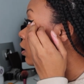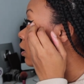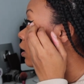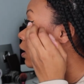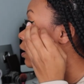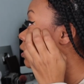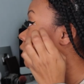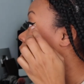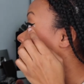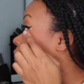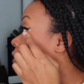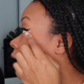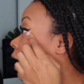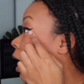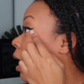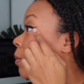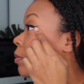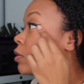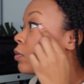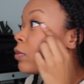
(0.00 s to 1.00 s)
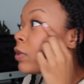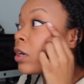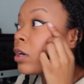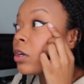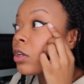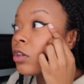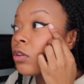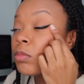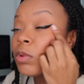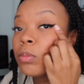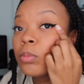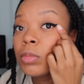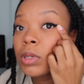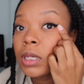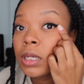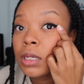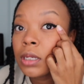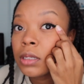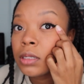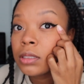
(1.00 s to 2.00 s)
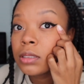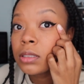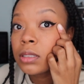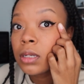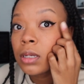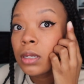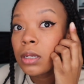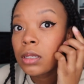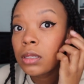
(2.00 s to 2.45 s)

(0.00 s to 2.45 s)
and adapt. We are human beings.